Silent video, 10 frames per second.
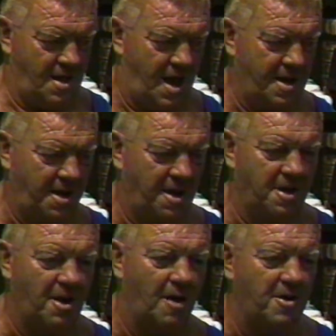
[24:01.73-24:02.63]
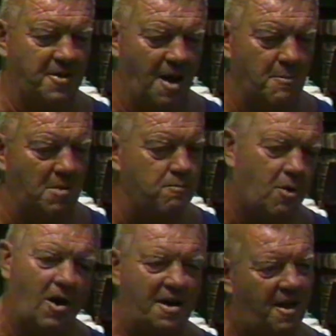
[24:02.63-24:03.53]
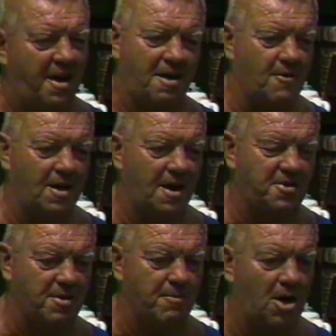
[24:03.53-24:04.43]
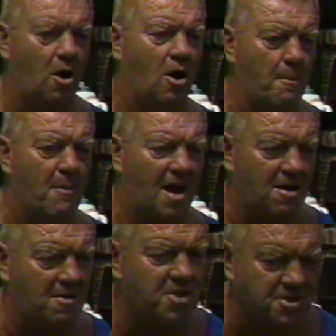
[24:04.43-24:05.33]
I get in there with them, and boy, they can relate to me, or mental